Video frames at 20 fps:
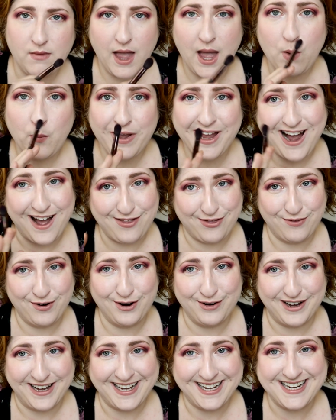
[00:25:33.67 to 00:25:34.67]
And we got
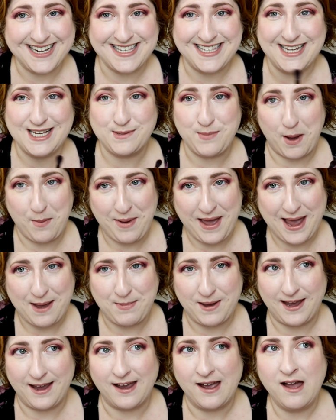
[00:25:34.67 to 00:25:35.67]
through it because he's my
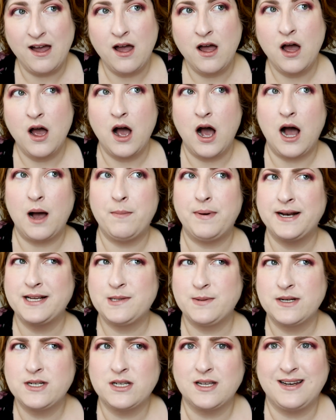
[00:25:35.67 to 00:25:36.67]
baby. Uh, but
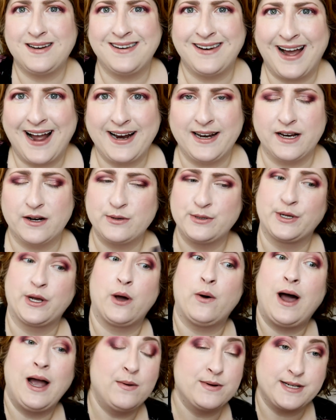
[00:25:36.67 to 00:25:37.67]
especially nine years
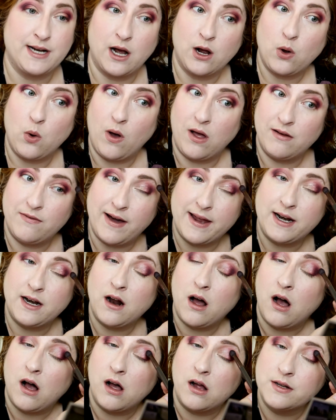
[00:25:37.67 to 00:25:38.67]
ago, I was not qualified
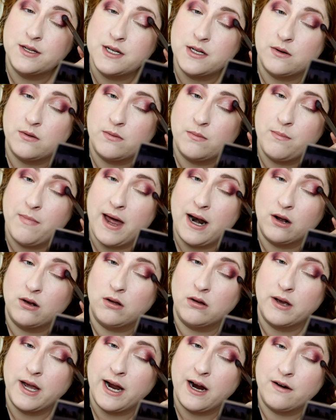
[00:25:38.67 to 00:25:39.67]
at all to do
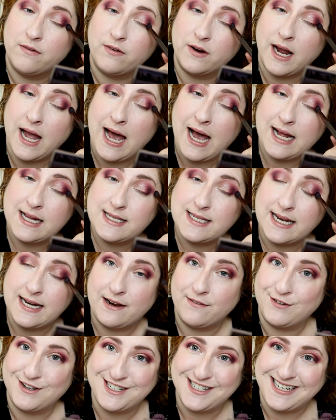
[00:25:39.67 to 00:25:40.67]
medical care for cats. I
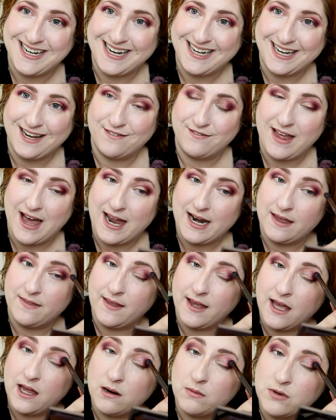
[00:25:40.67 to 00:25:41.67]
never did any of that in
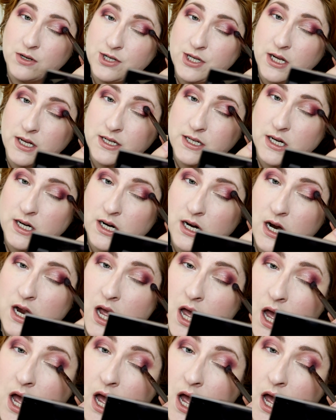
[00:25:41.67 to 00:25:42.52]
the animal shelter.